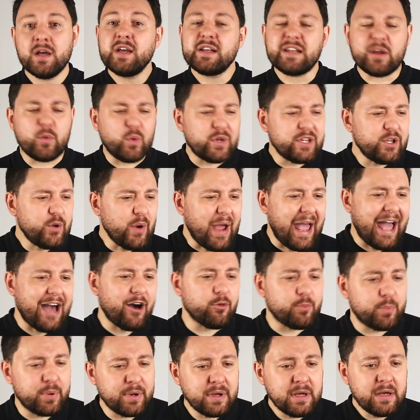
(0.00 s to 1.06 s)
Now, when you
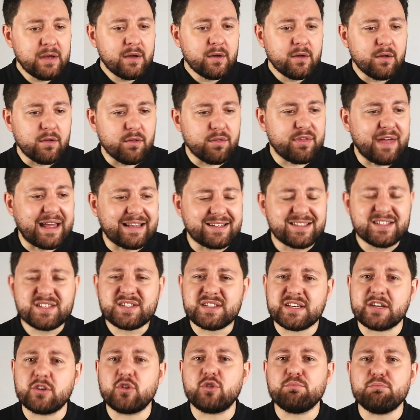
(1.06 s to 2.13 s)
help that
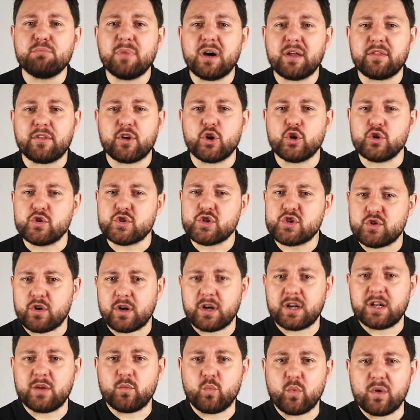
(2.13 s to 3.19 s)
single mother who's
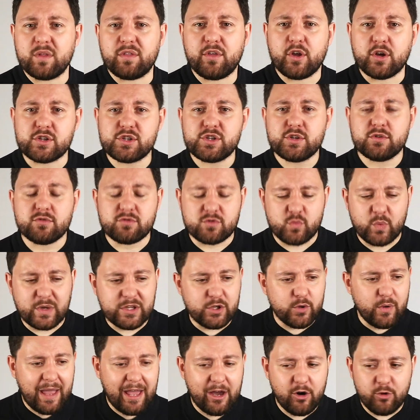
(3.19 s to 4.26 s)
struggling with her children, when
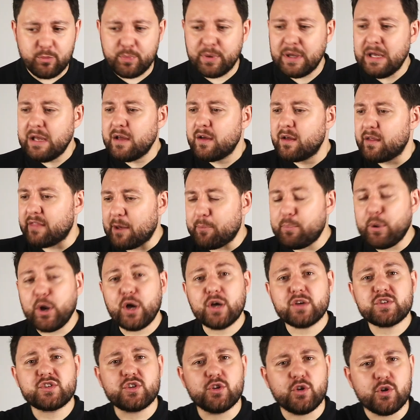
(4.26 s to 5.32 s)
you help that
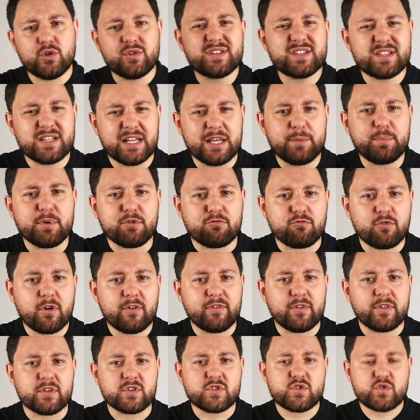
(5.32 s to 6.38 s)
person who's sleeping
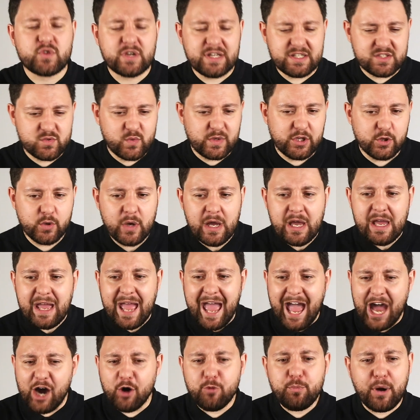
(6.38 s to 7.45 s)
rough on the streets, when you
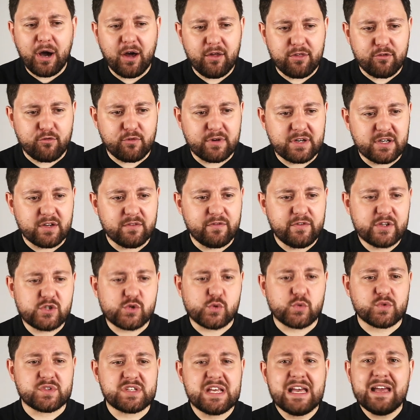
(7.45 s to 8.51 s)
help other
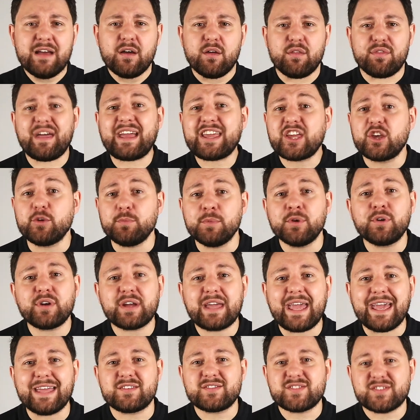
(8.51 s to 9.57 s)
individuals, that
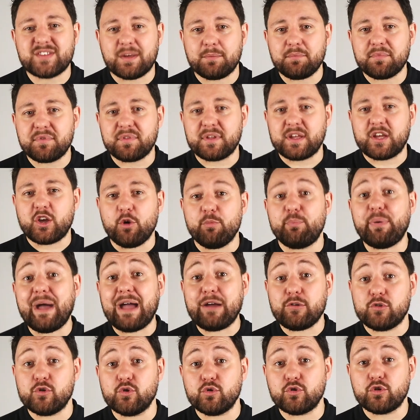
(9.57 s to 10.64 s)
communicates something
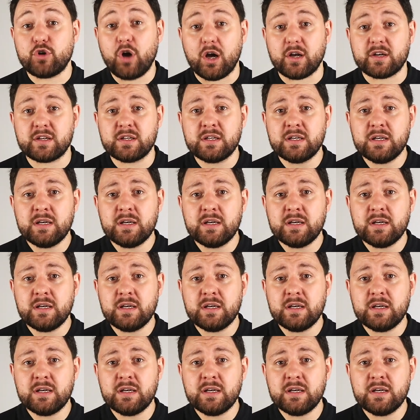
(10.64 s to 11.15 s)
about your God.